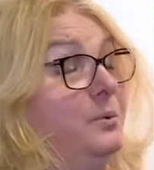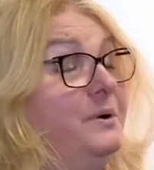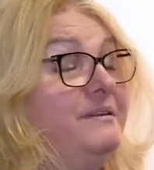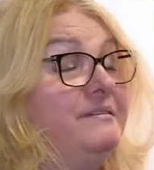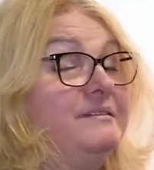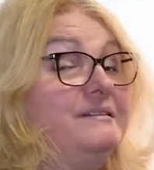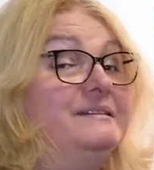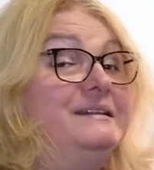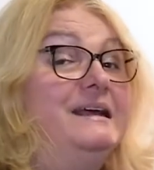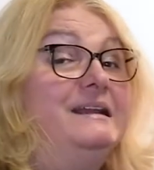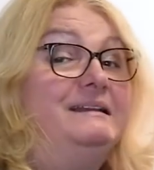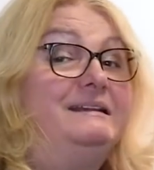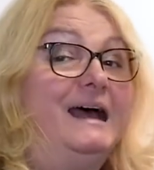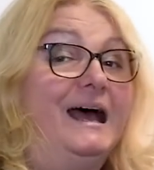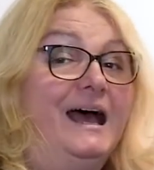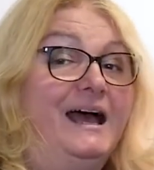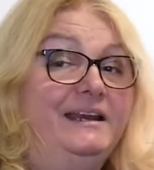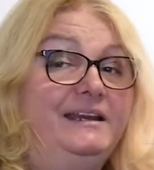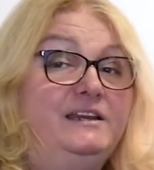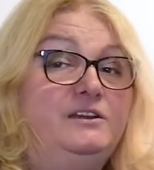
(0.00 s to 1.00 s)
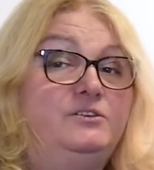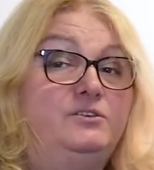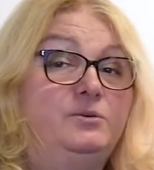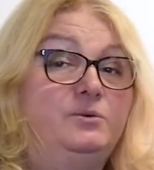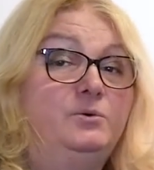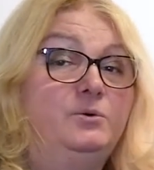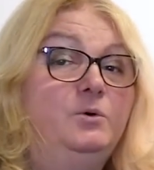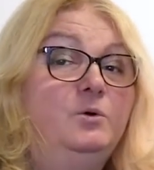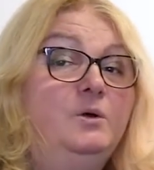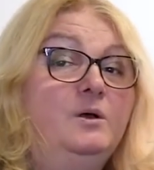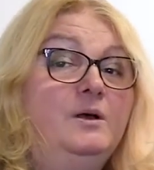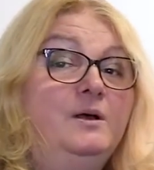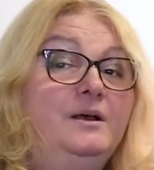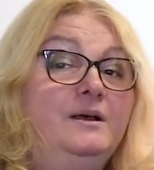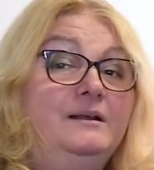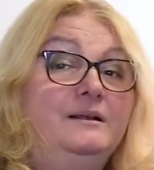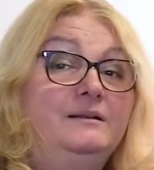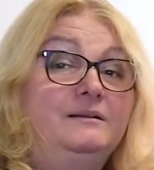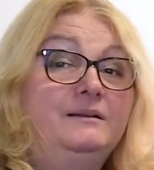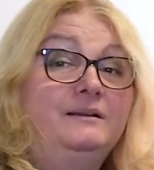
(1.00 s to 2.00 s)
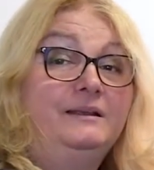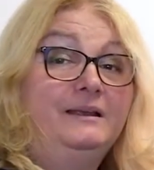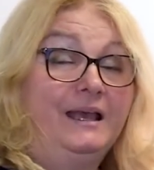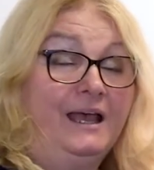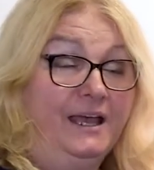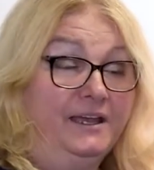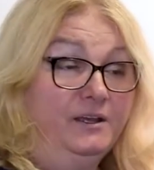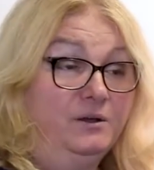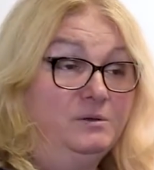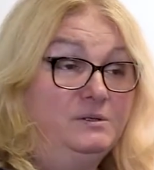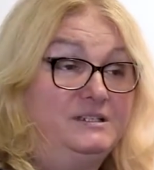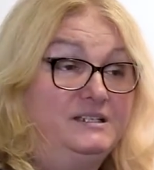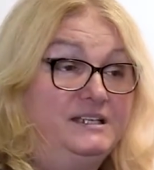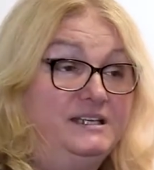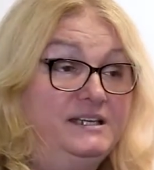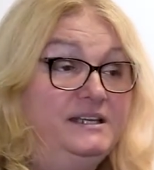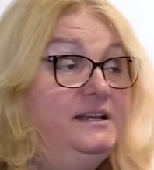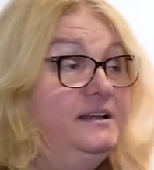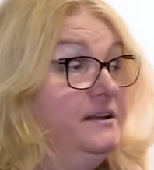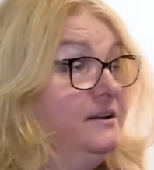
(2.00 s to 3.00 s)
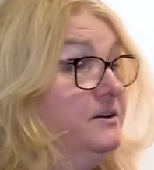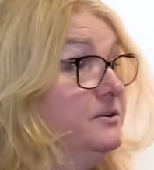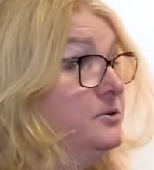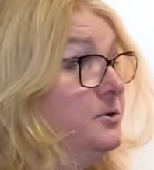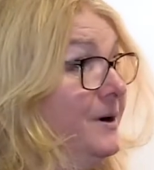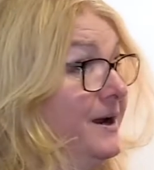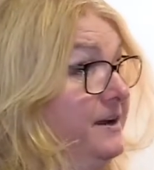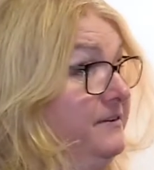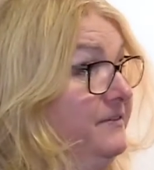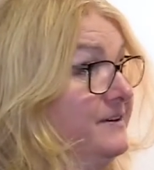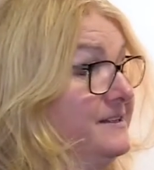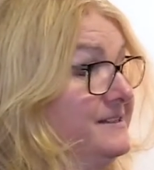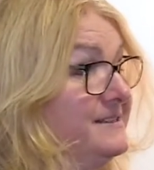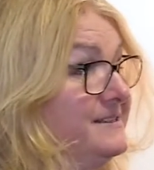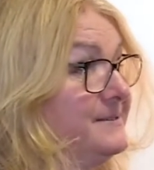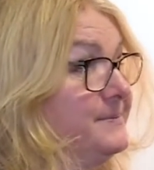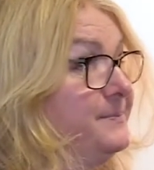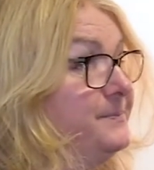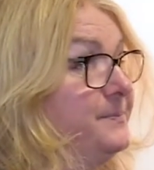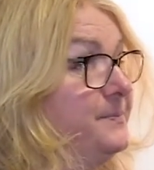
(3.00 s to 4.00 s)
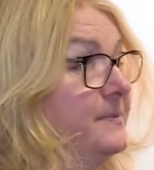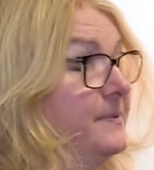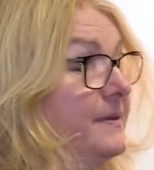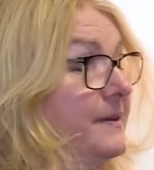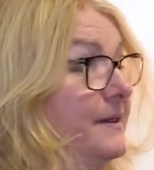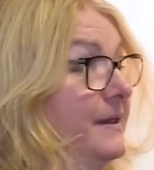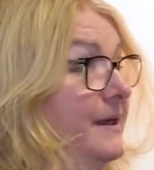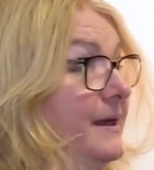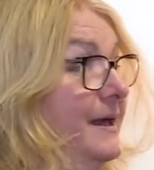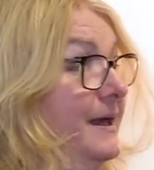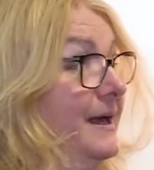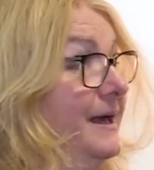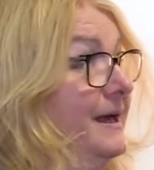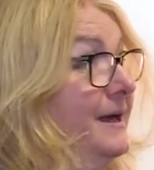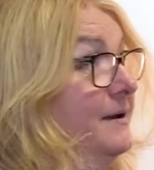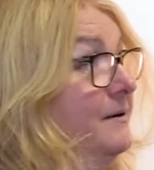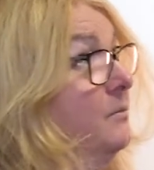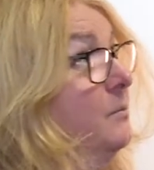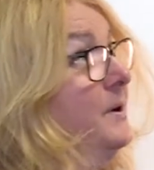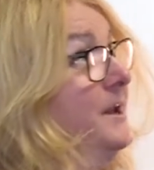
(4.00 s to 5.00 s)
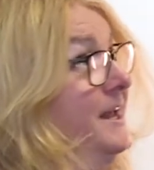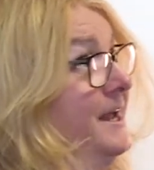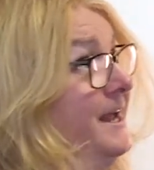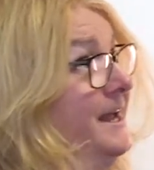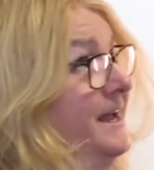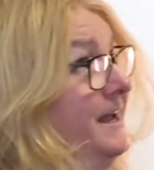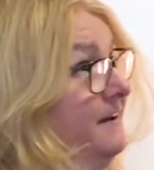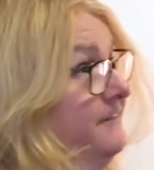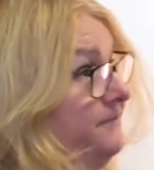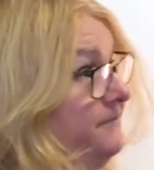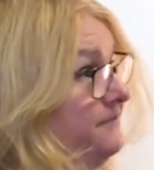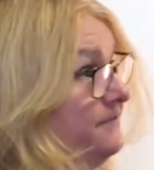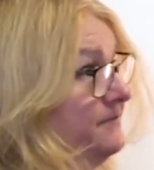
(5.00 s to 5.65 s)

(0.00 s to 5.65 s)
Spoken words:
with the DALI 2 IoT drivers. We have